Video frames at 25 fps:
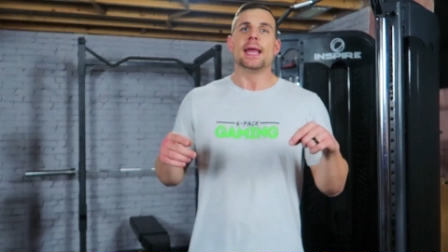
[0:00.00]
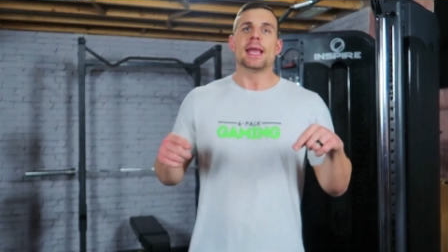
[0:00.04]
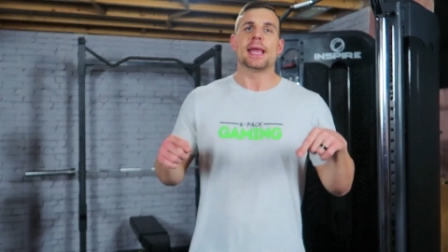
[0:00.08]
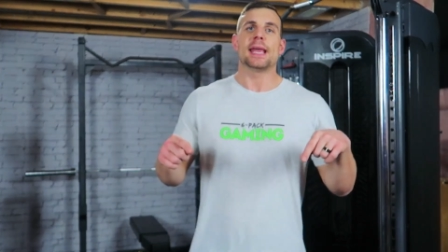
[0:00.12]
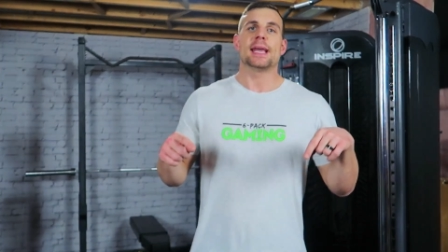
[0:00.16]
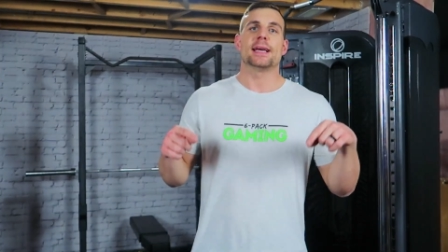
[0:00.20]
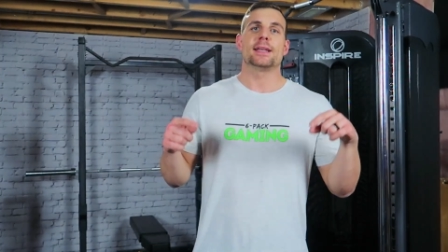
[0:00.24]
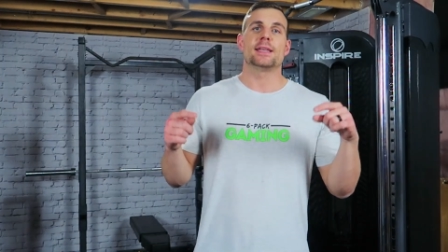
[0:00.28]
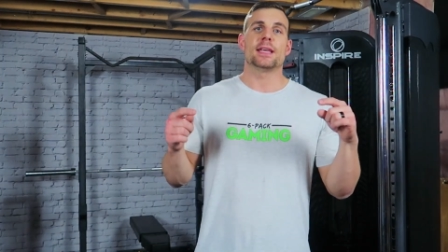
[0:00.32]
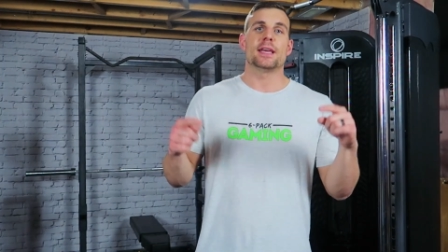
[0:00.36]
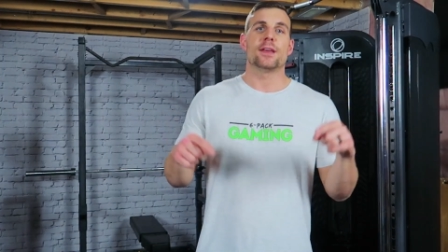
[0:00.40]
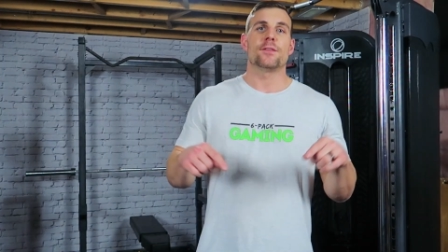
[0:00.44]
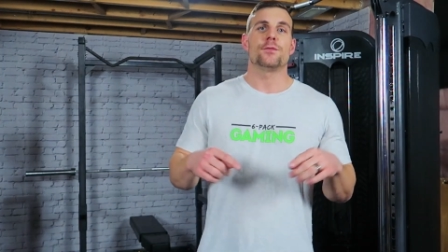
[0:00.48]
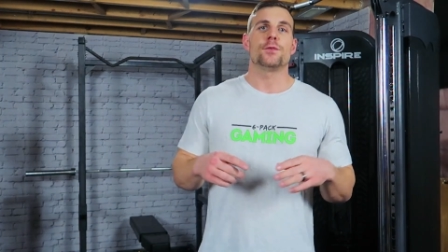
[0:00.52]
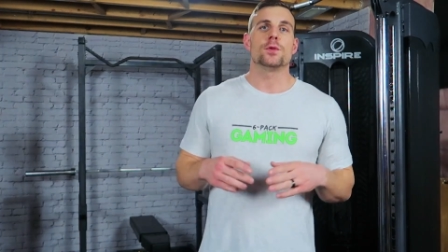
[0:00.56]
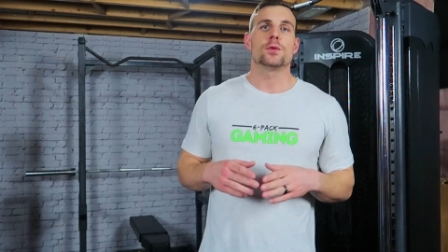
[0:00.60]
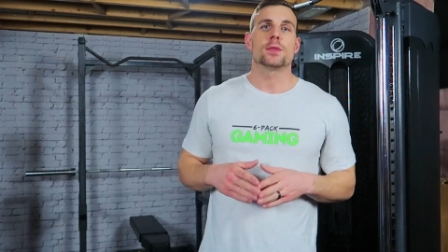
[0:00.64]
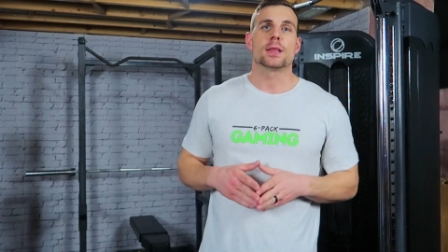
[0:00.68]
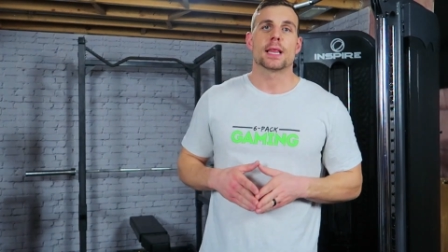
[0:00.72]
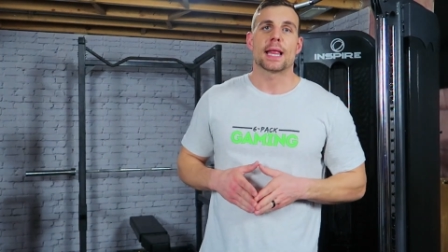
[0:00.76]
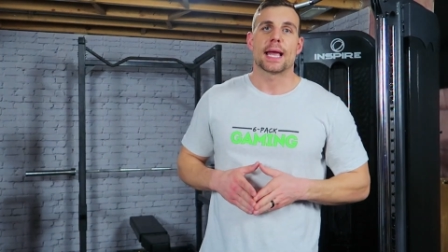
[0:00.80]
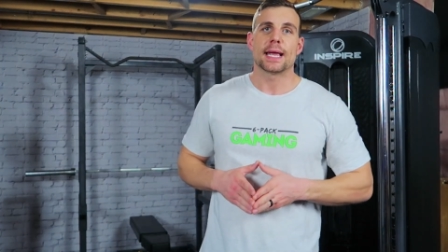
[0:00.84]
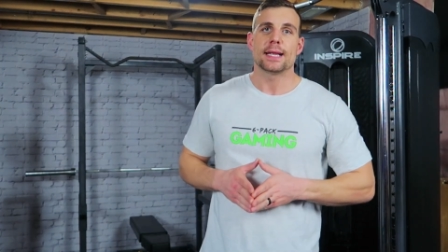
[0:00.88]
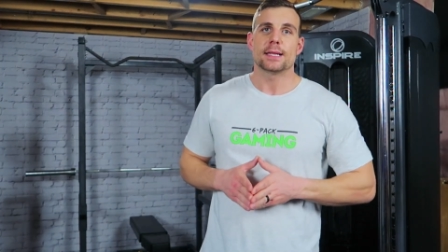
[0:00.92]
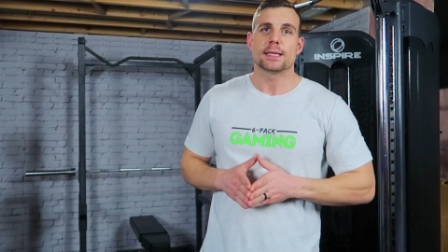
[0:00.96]
And if you
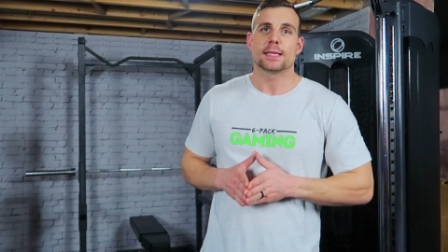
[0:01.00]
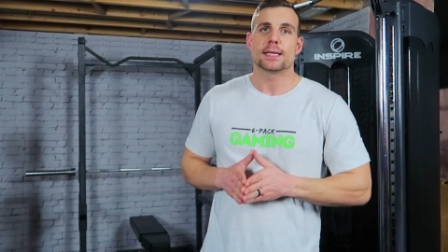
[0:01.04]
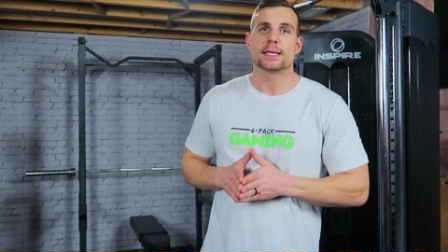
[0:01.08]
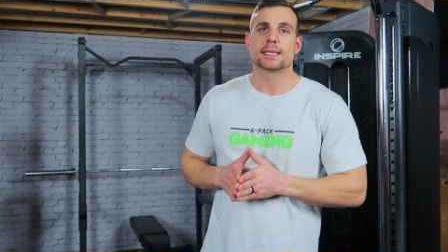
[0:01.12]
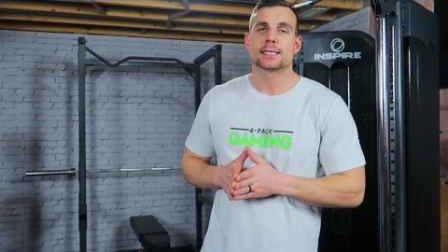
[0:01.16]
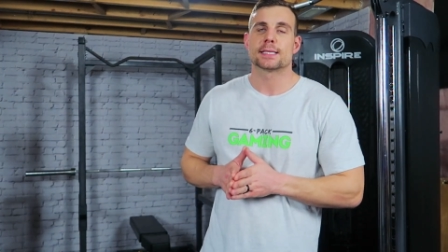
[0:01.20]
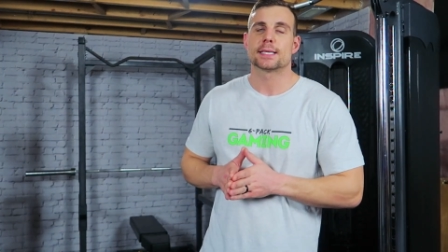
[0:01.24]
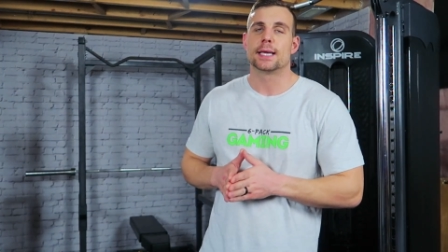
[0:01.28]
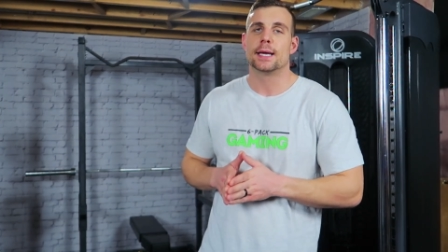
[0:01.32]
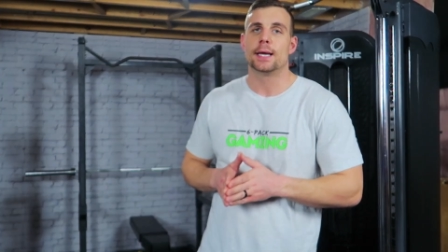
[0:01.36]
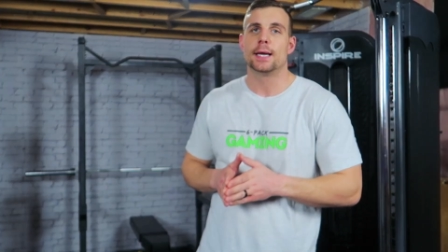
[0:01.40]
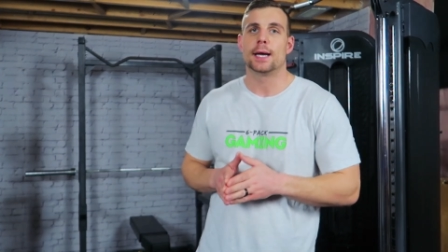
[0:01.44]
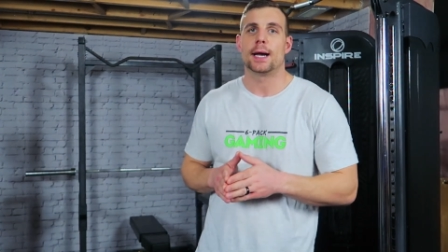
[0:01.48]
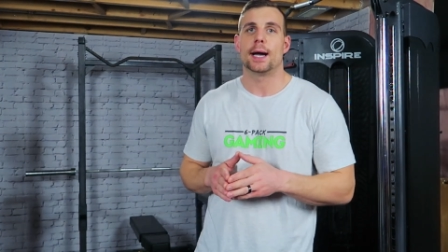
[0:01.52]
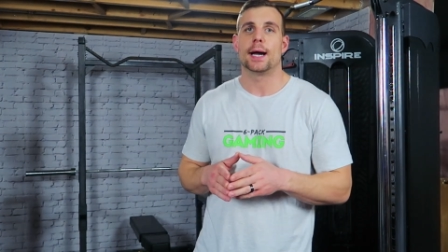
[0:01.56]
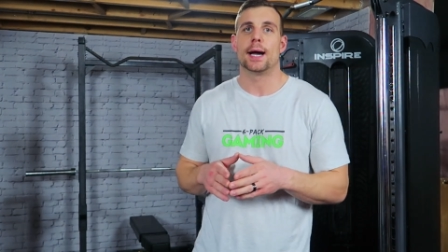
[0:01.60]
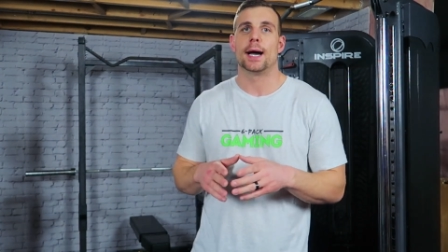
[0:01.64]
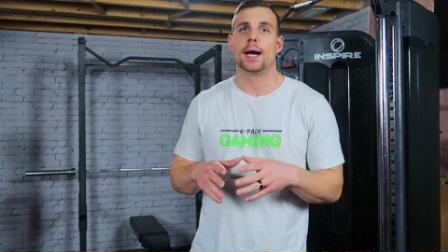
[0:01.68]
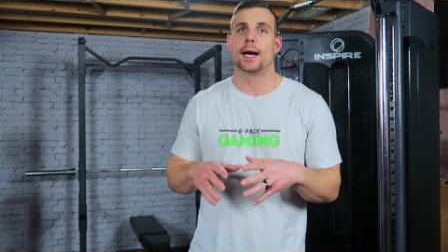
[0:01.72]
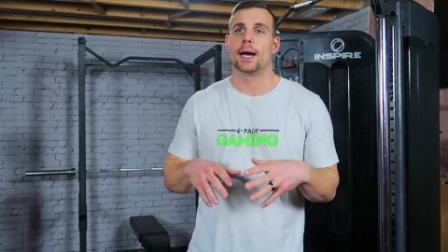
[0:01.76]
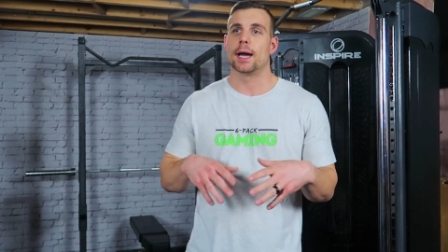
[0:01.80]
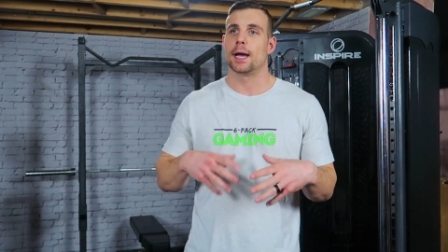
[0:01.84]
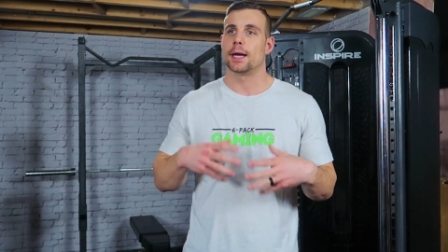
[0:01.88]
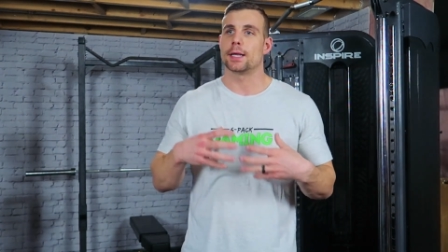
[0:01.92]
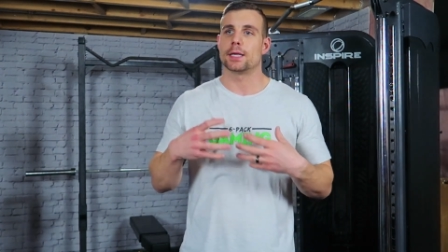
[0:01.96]
like this,
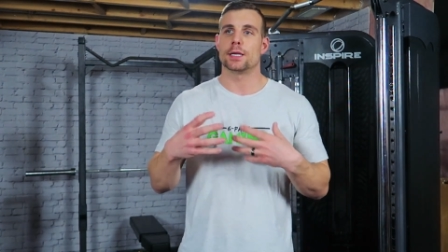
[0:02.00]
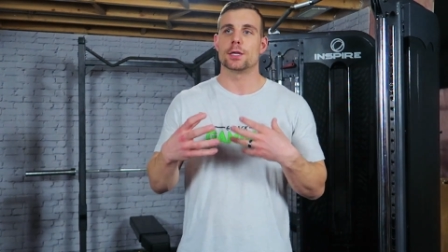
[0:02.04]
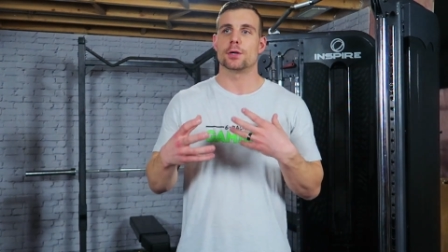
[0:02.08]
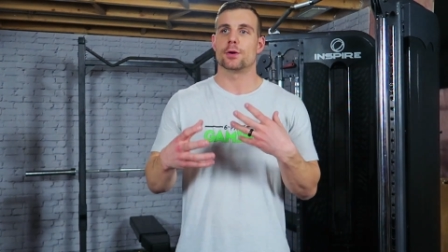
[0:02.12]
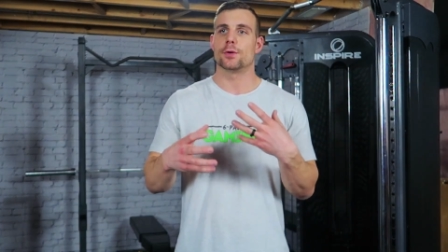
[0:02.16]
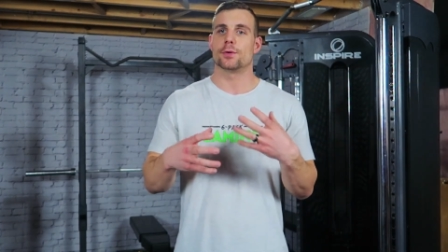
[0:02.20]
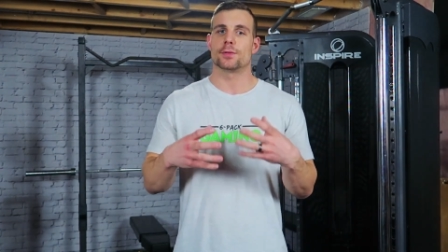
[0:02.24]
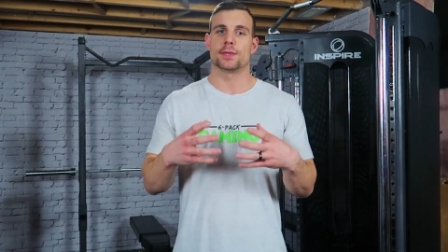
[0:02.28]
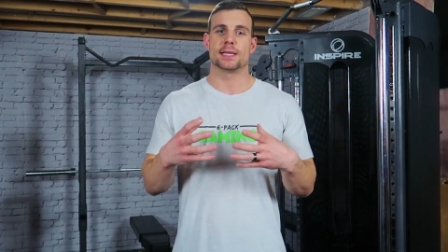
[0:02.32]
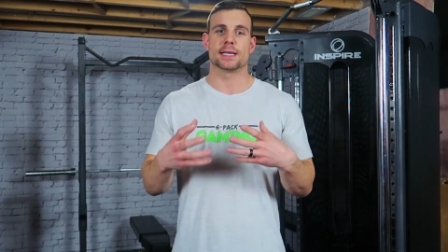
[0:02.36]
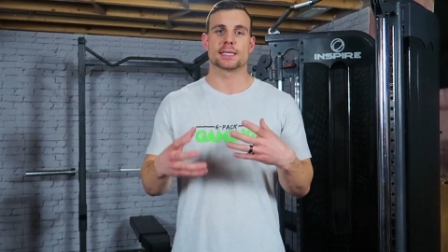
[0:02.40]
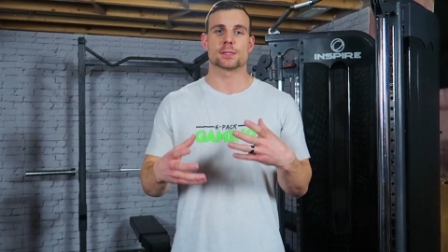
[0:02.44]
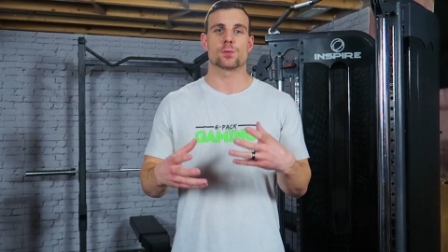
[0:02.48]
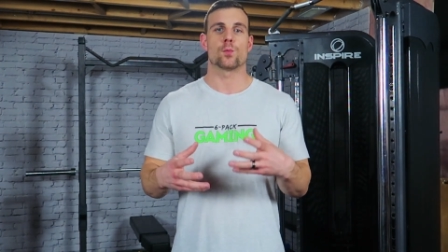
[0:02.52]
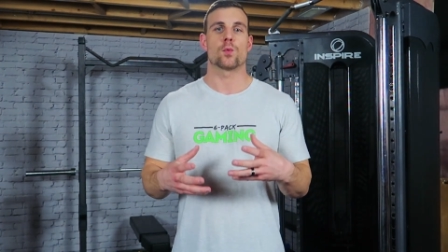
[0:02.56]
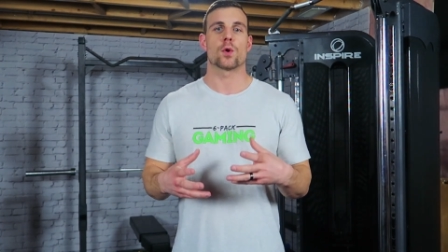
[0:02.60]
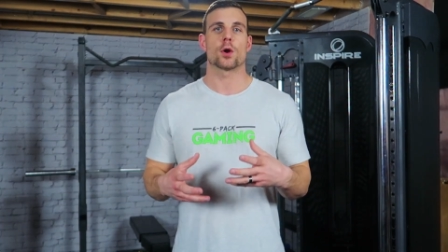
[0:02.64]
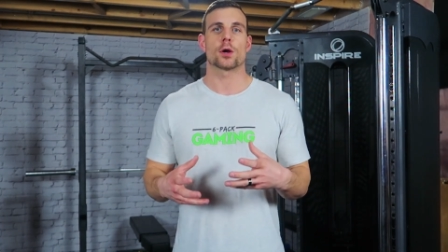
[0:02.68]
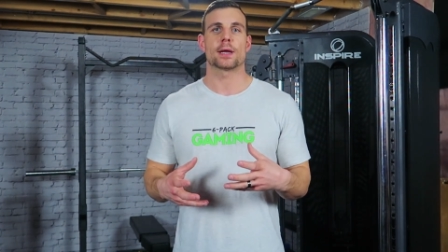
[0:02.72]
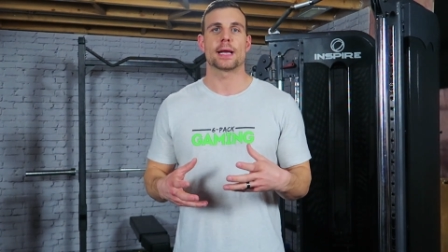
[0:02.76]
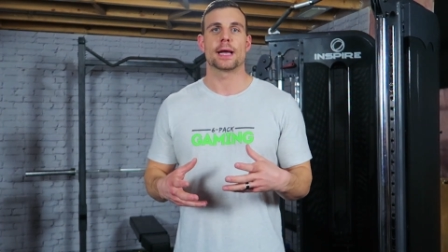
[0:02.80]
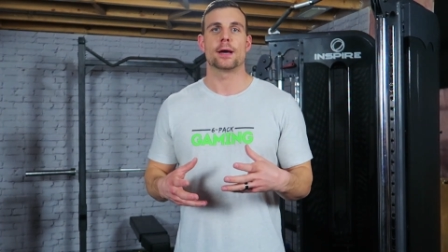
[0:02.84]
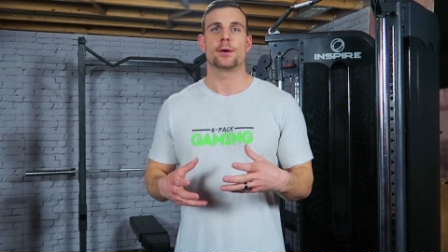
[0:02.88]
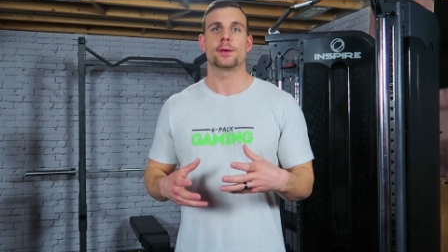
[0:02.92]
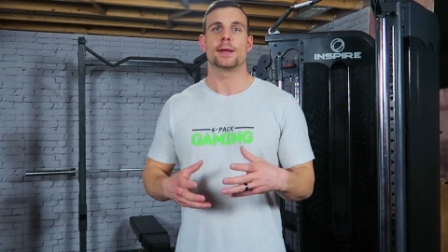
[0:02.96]
you know, this
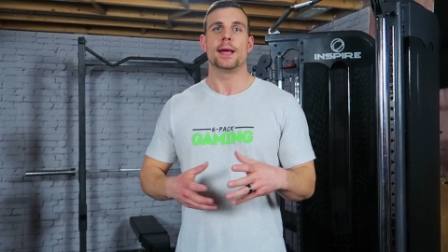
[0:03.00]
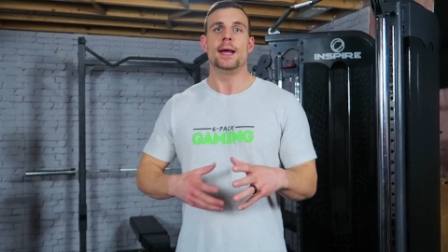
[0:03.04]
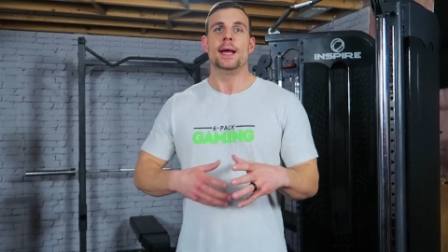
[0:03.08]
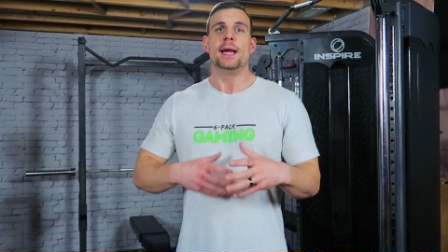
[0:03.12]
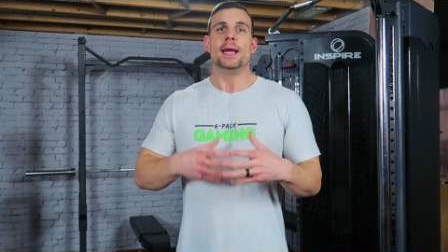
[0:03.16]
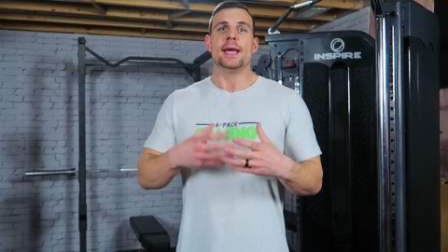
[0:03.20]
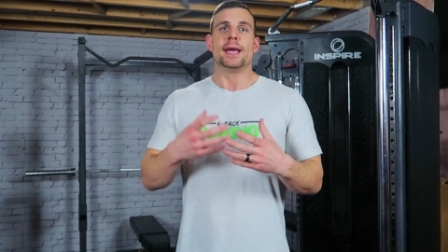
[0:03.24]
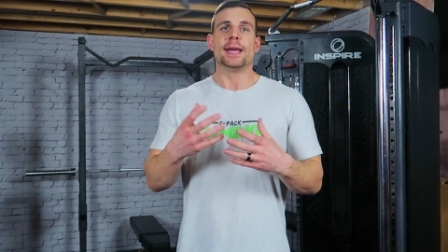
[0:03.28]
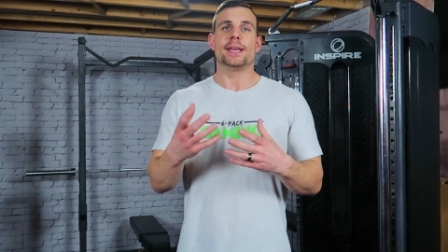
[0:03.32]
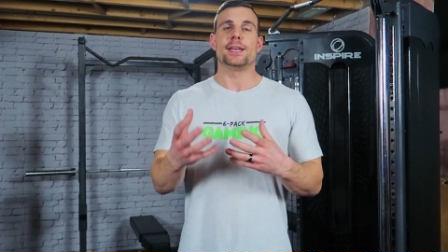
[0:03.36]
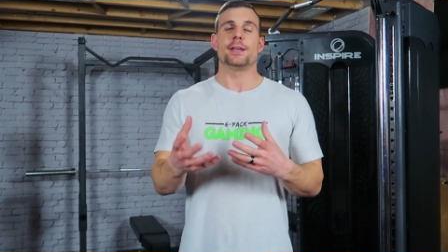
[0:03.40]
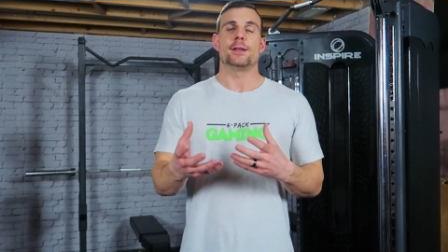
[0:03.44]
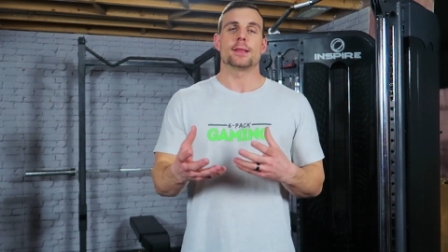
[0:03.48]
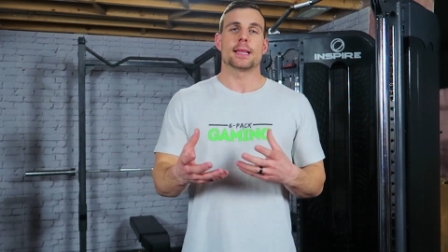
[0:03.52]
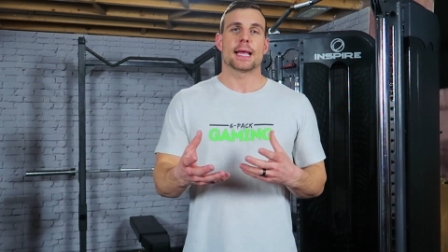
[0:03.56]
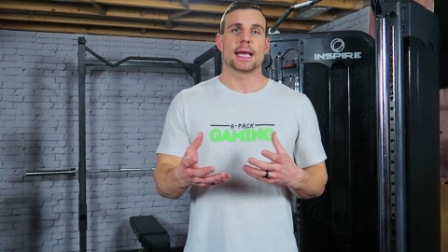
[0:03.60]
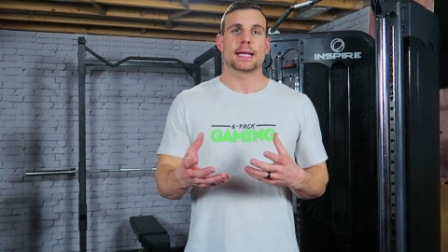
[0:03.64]
workout, and you